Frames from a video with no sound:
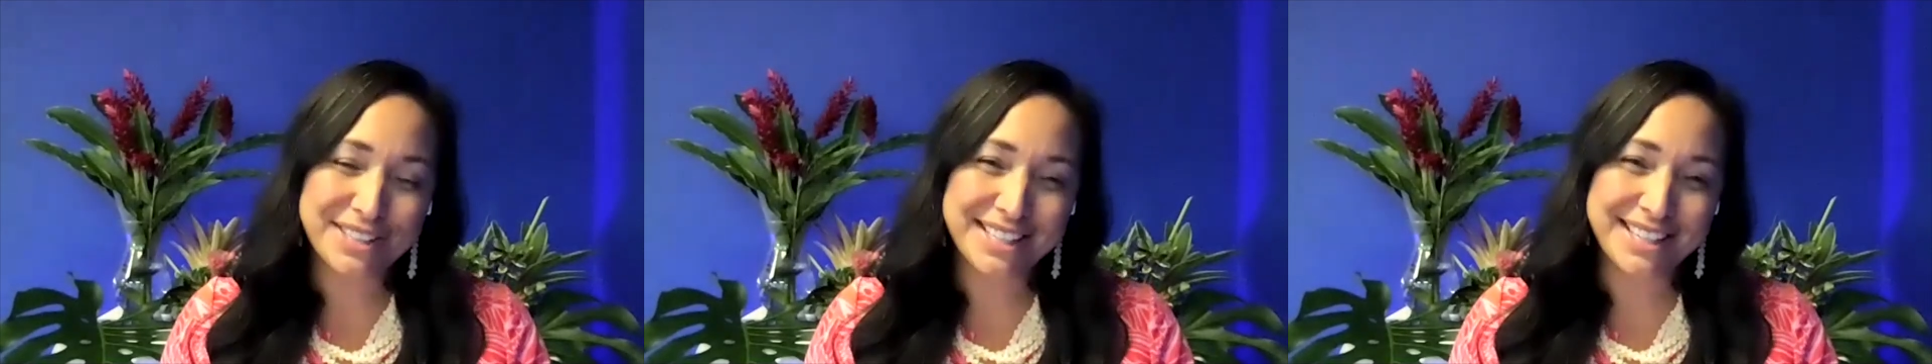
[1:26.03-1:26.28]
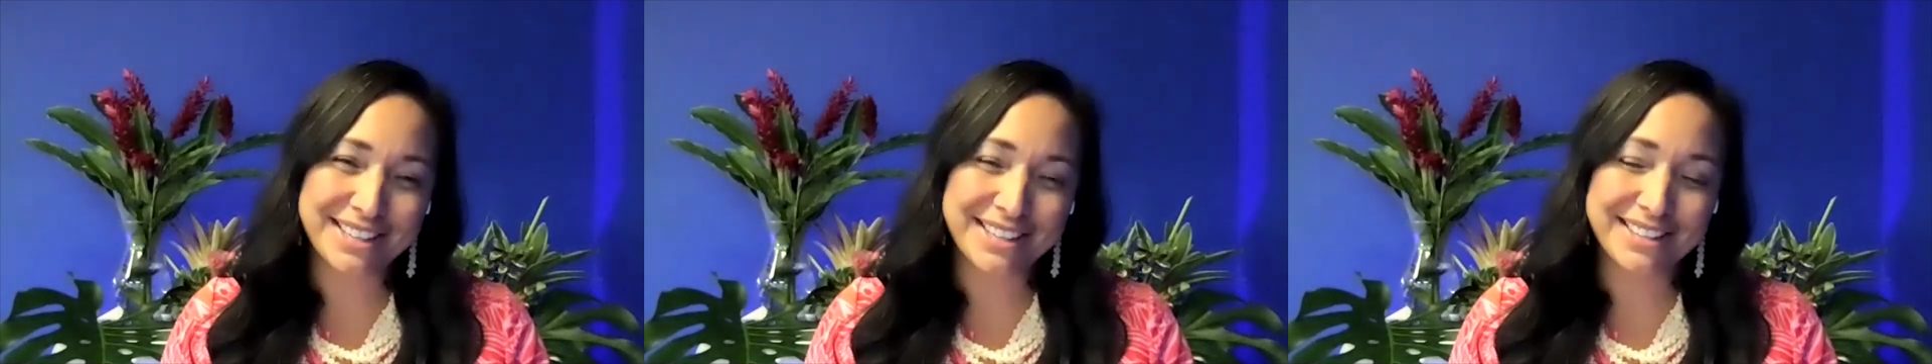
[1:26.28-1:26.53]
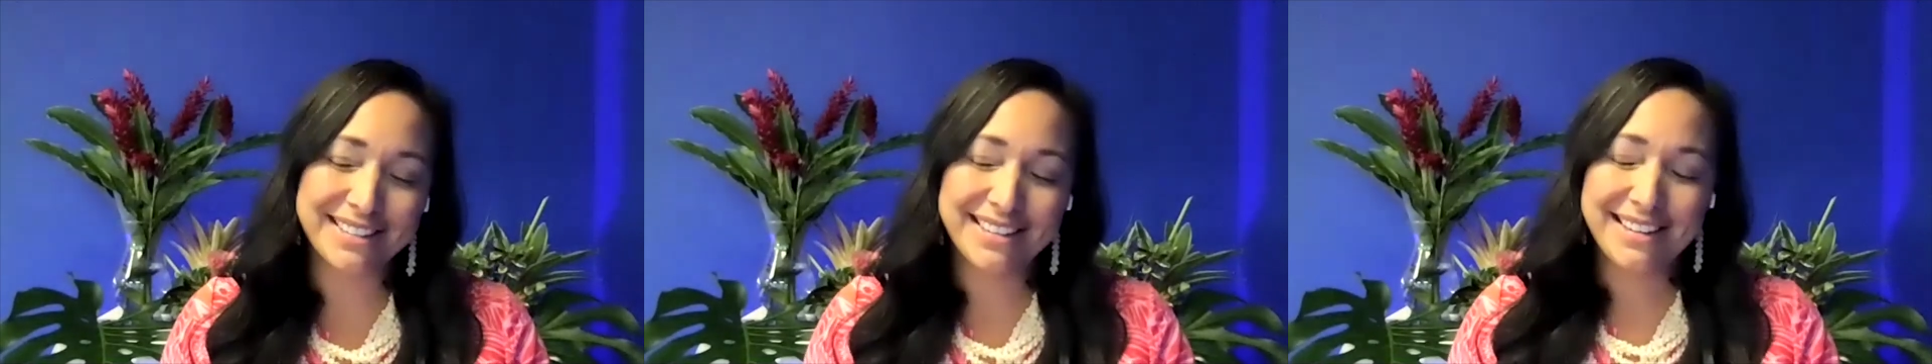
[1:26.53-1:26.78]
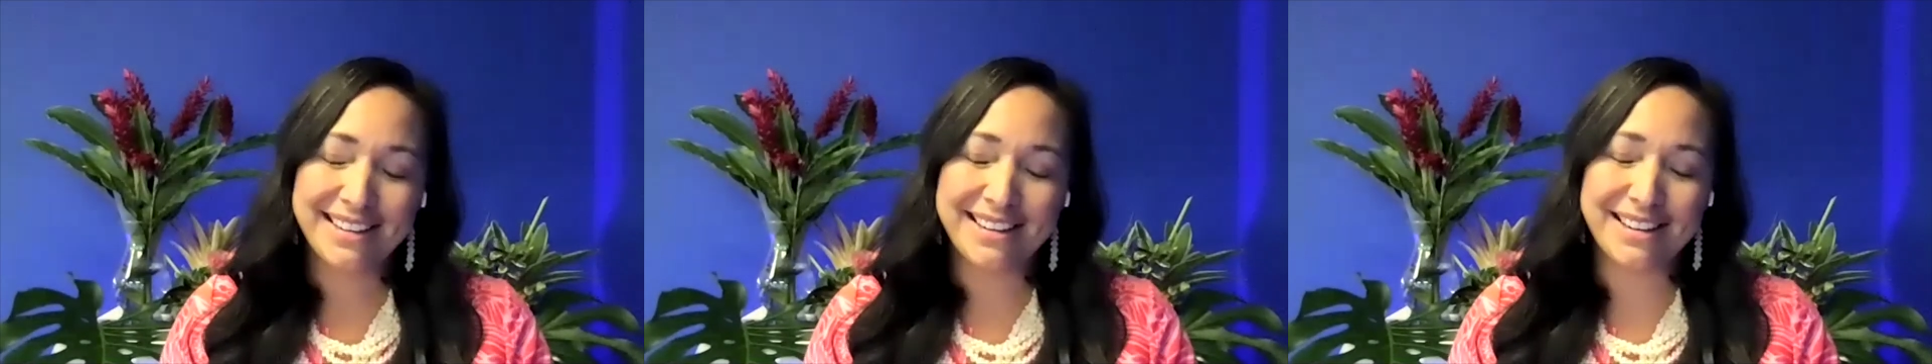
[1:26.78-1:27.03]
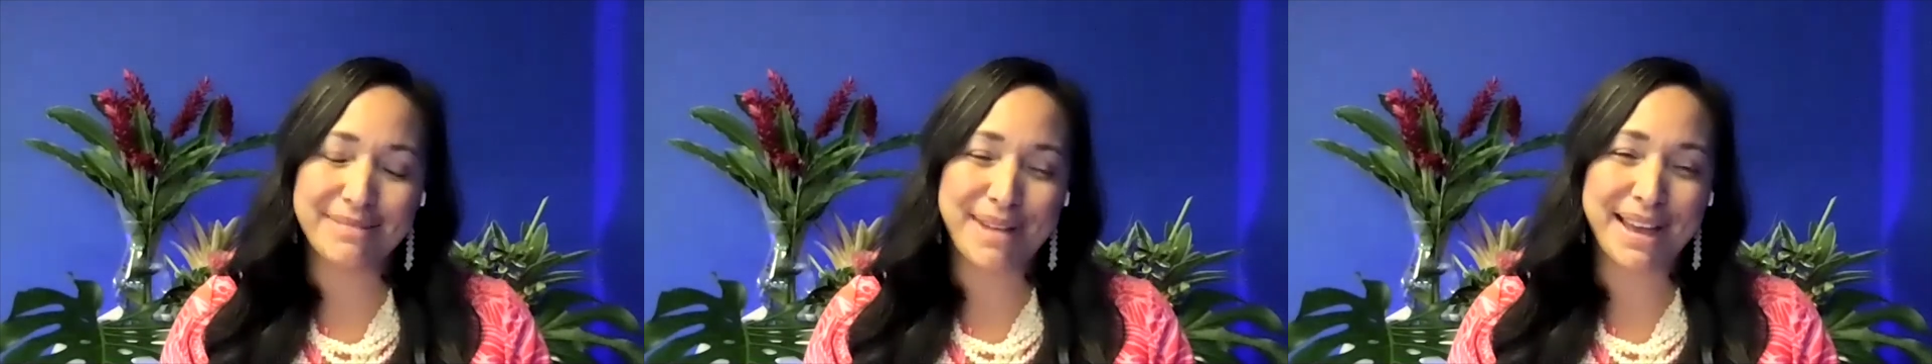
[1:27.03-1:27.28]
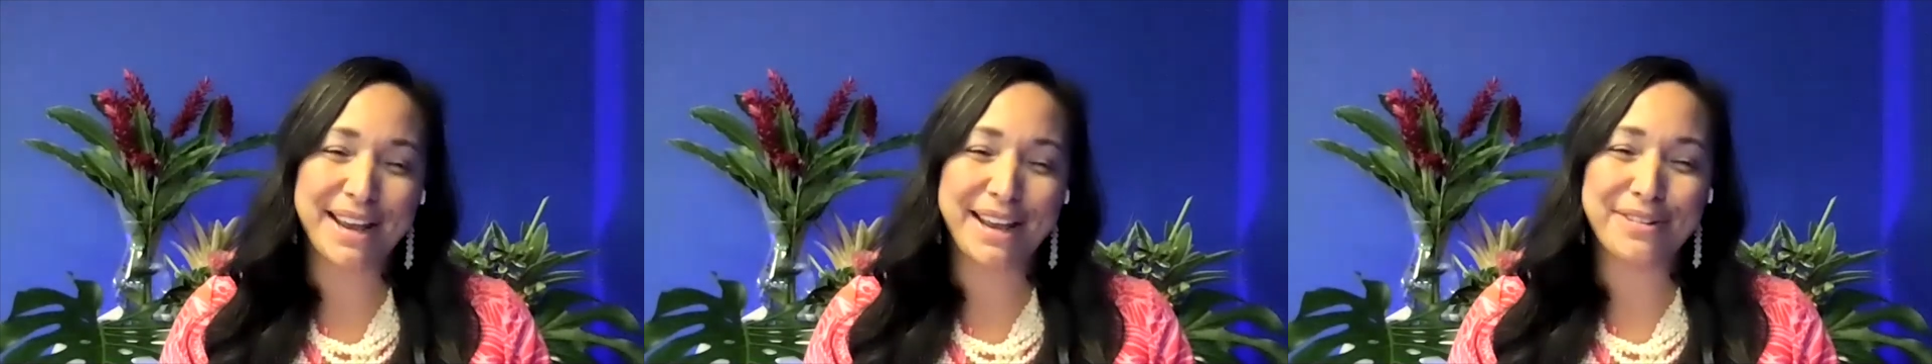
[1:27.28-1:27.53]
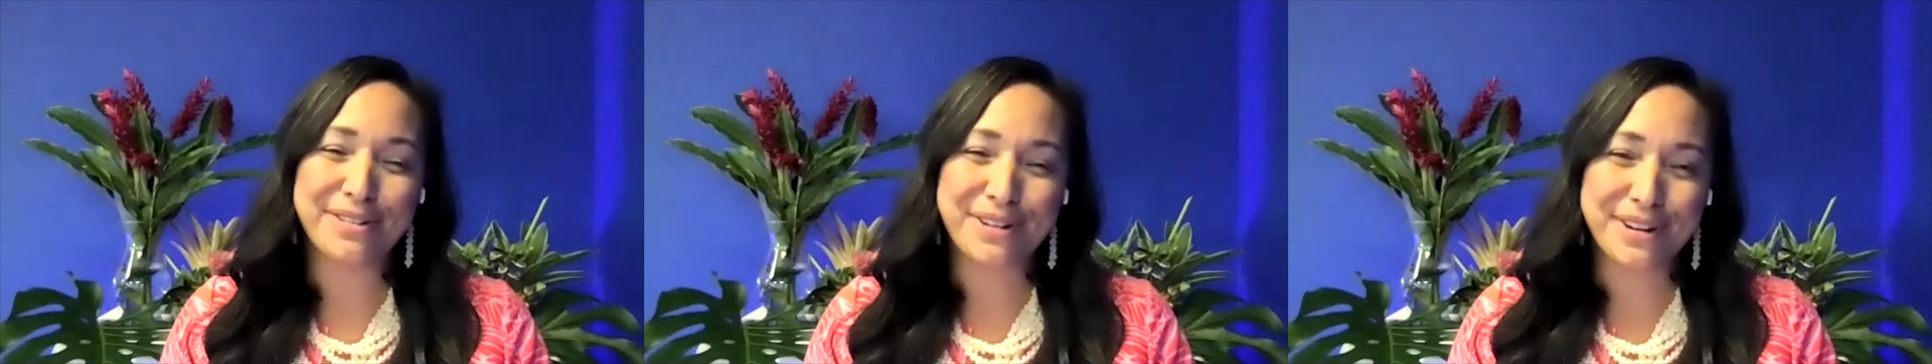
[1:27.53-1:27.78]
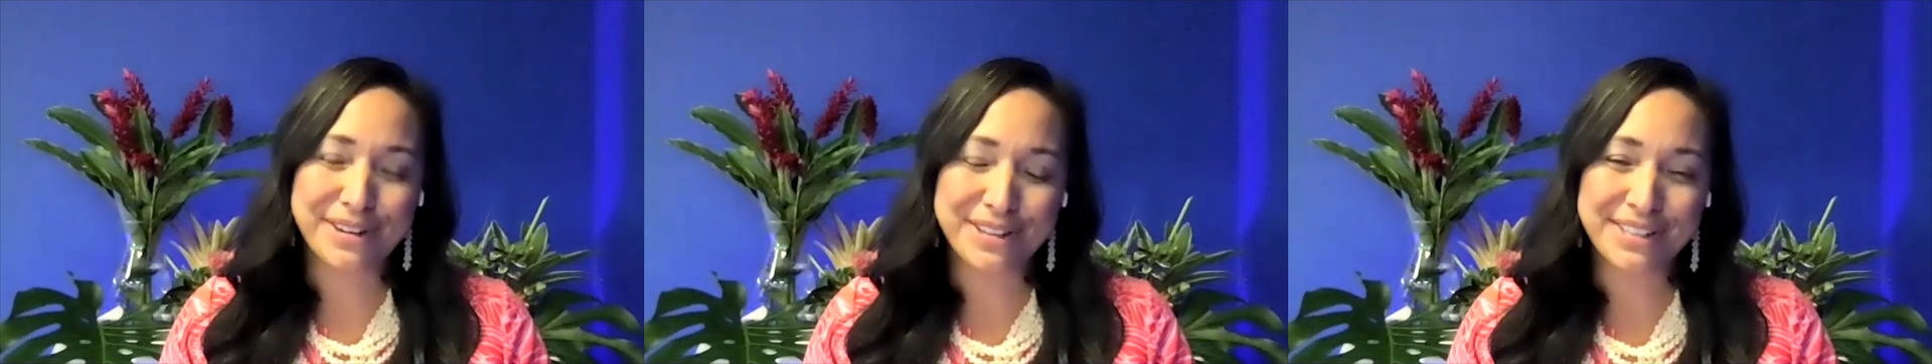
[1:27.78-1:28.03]
here um, at
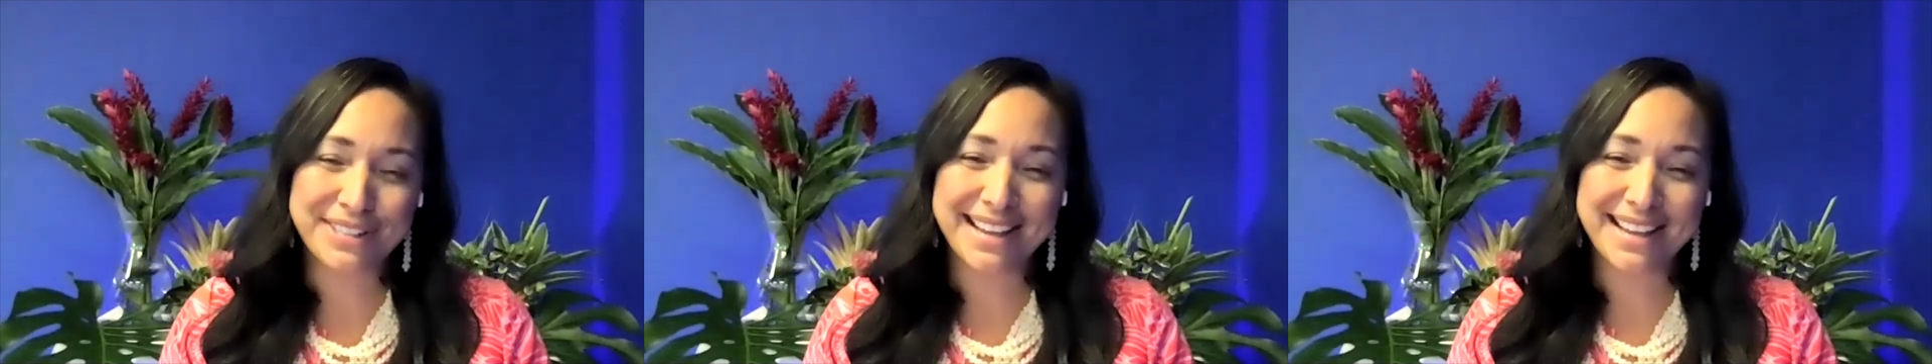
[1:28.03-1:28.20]
headquarters.